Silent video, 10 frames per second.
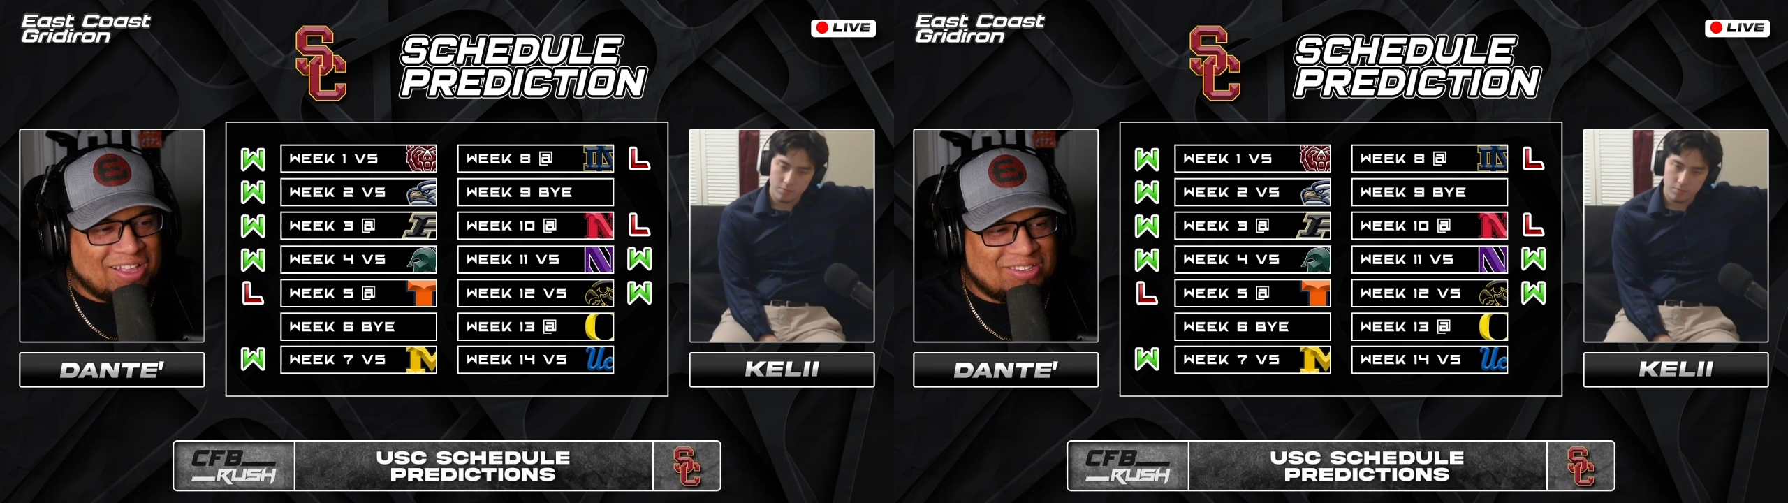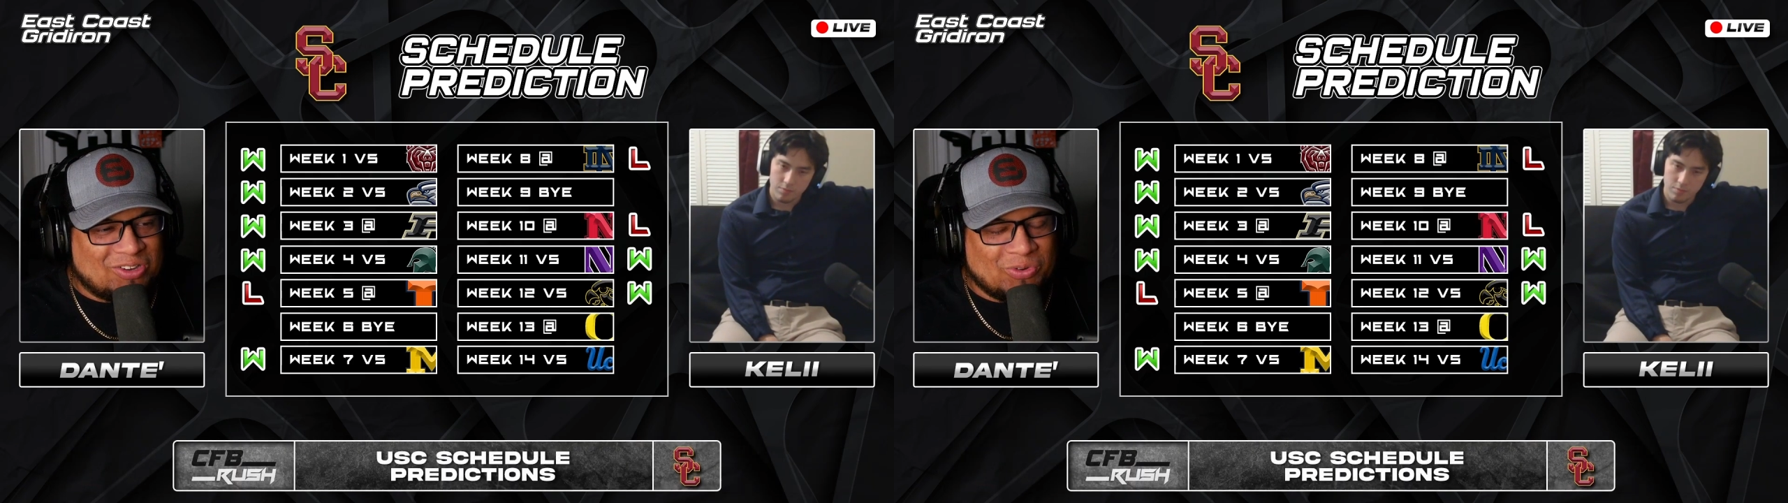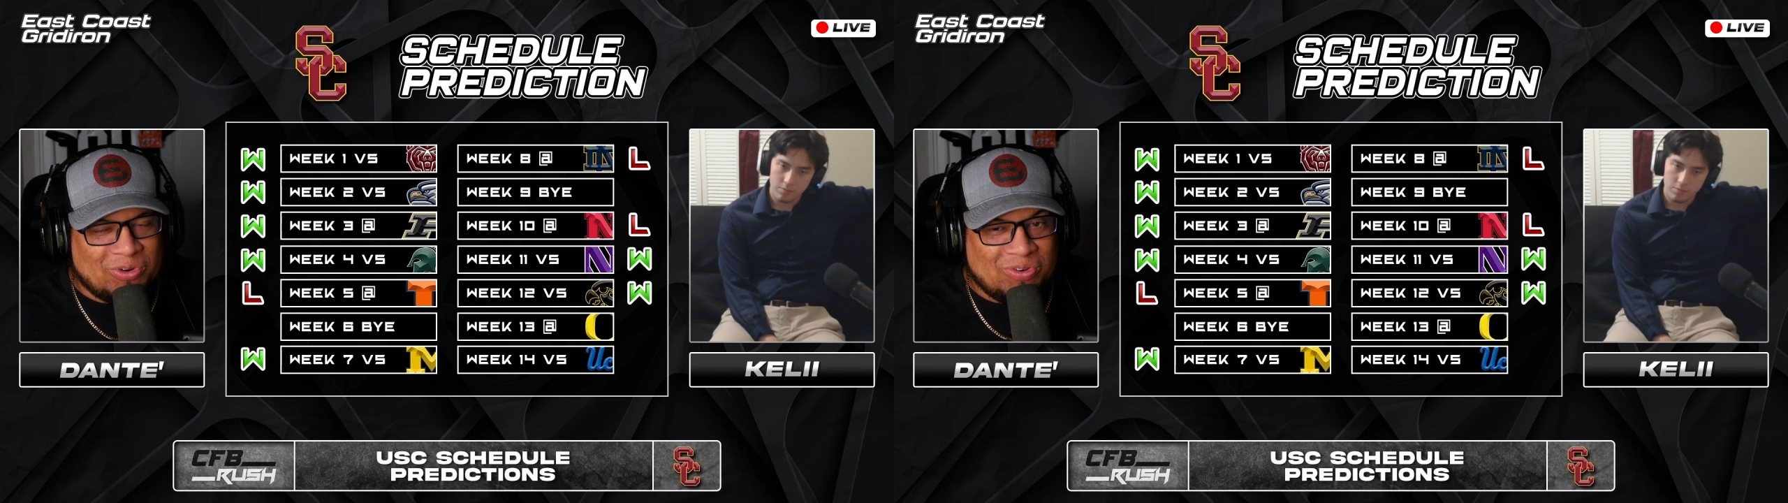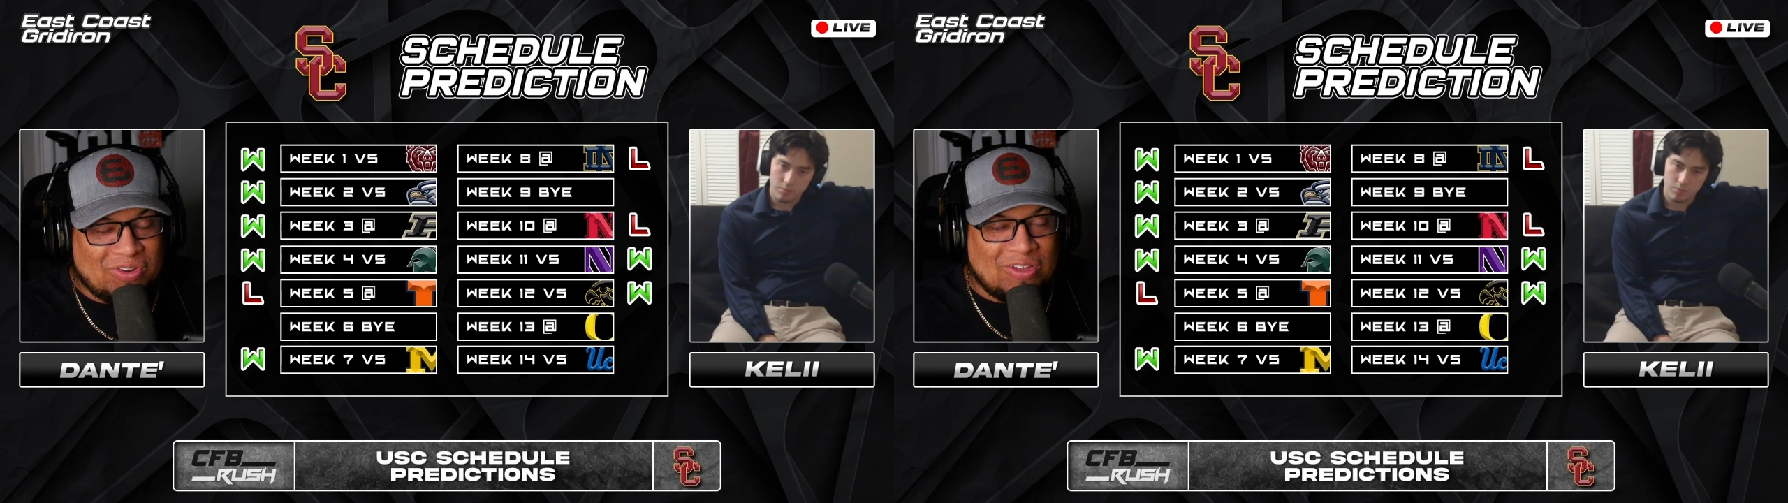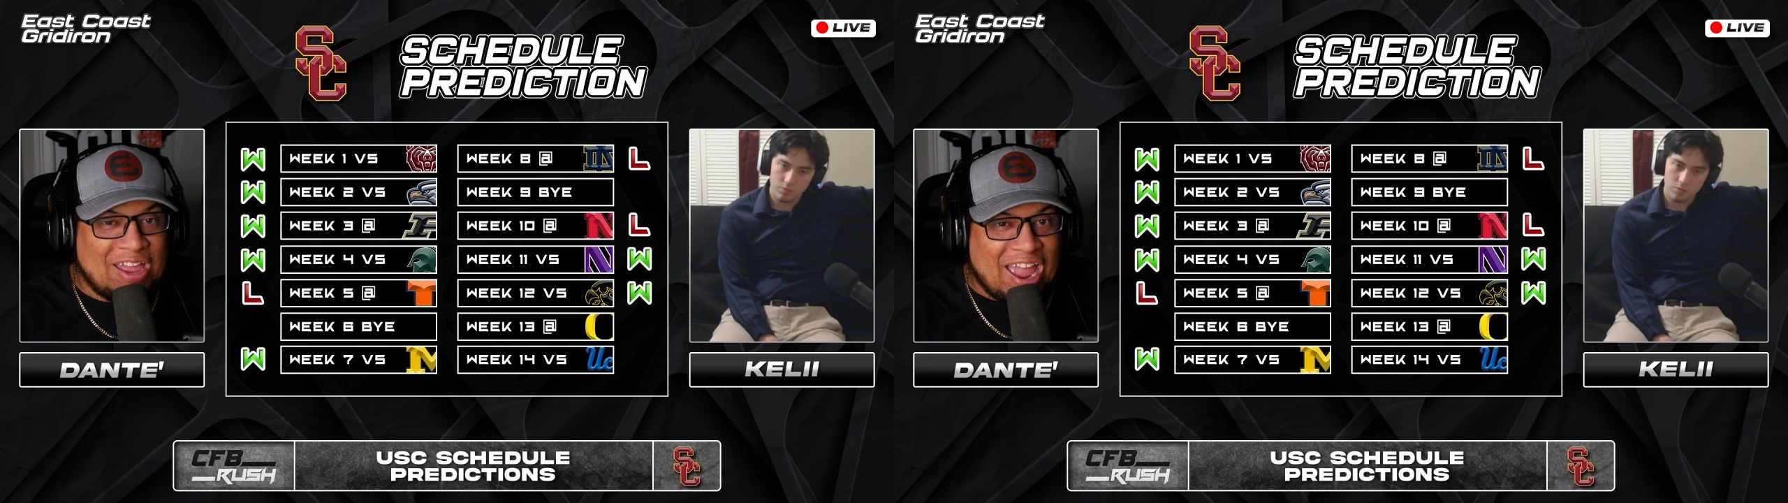screwed,
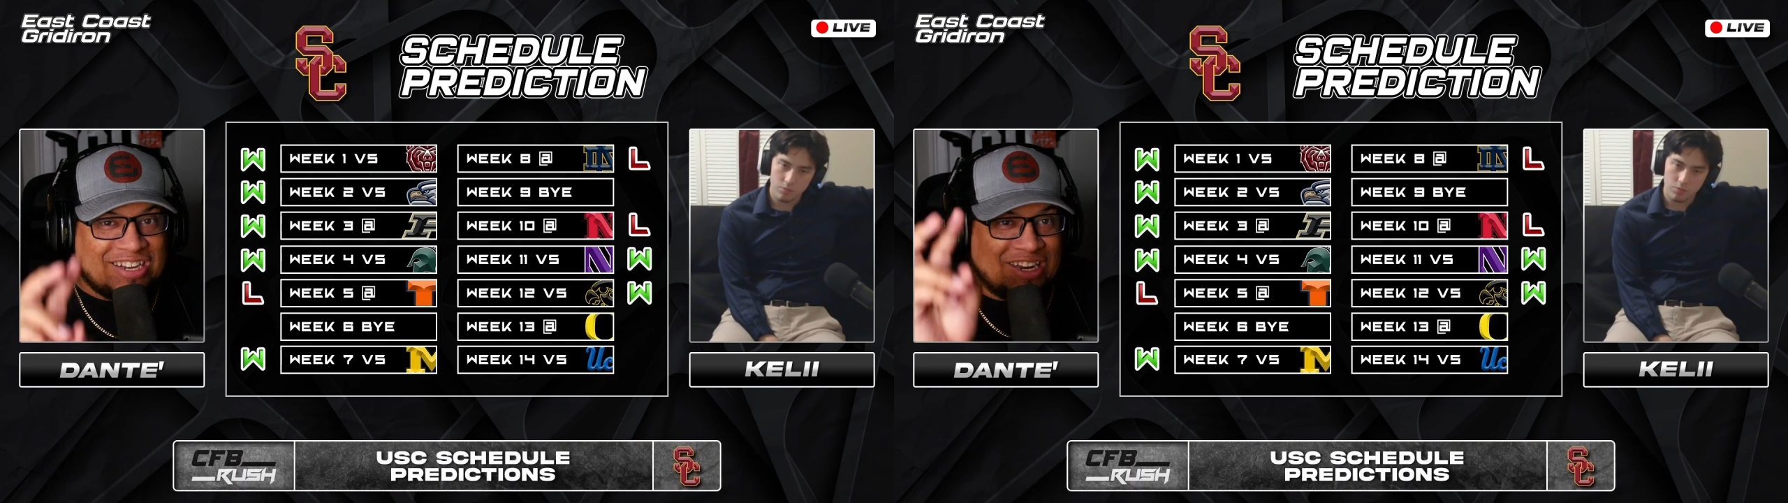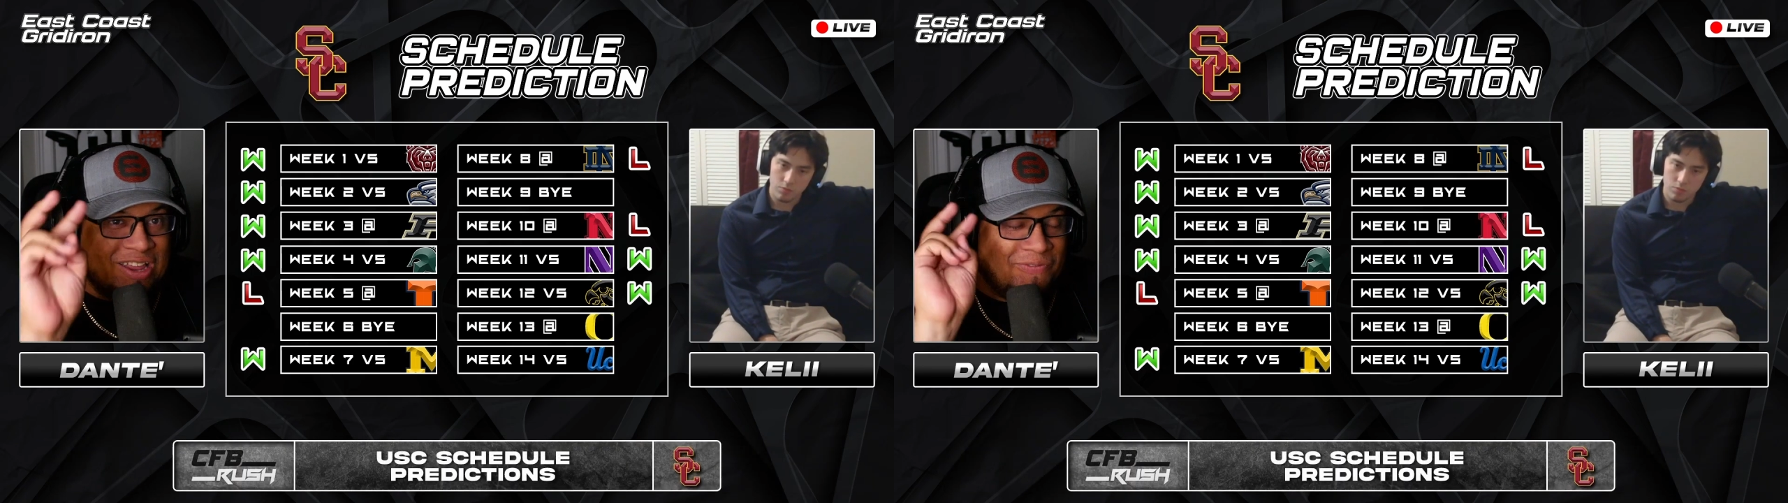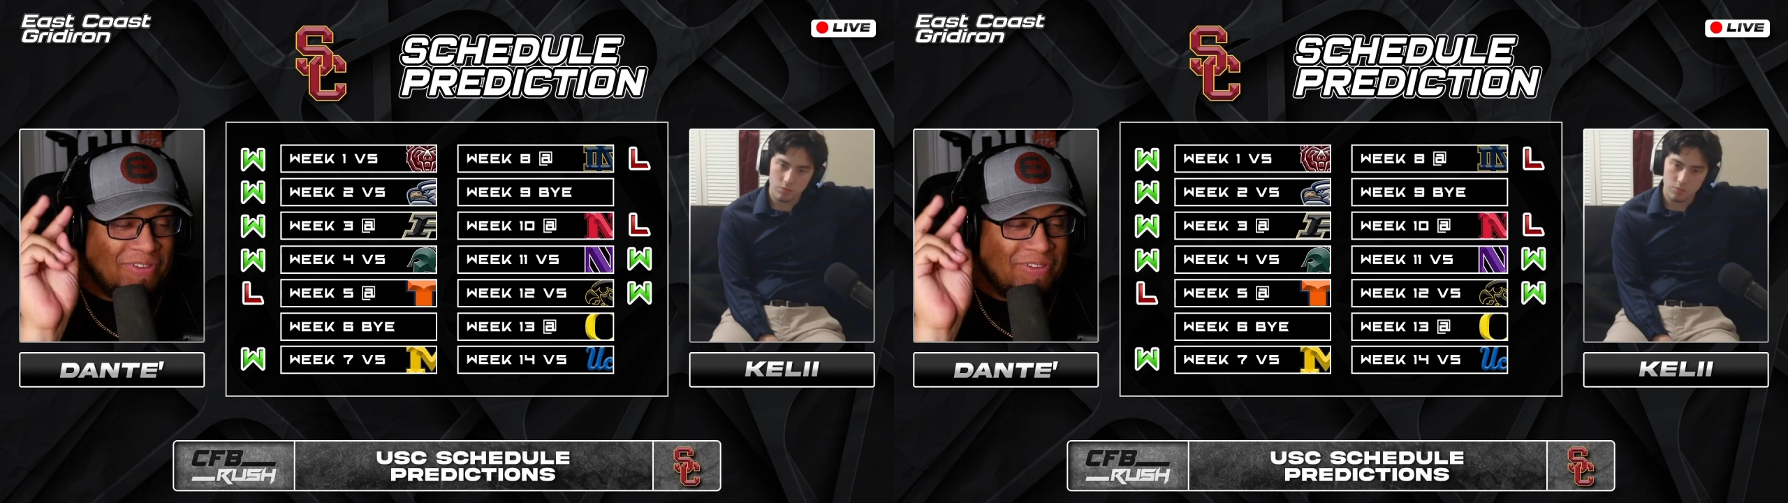actually, if